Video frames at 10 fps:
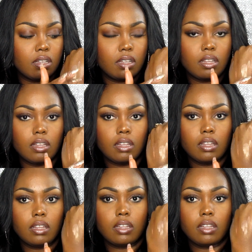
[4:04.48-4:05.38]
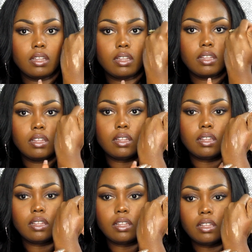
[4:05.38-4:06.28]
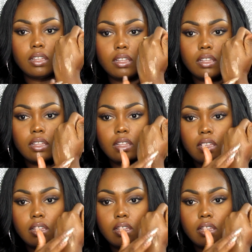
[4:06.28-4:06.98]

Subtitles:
[no speech]